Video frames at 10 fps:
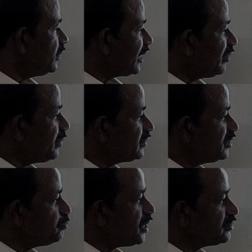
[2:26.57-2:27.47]
The time
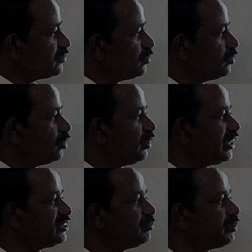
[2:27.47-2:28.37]
axis passes through the
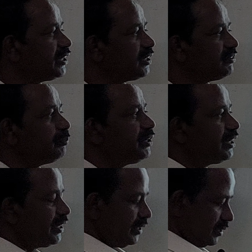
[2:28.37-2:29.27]
lowest point of the
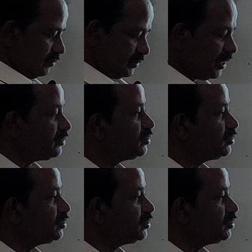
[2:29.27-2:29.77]
periodic curve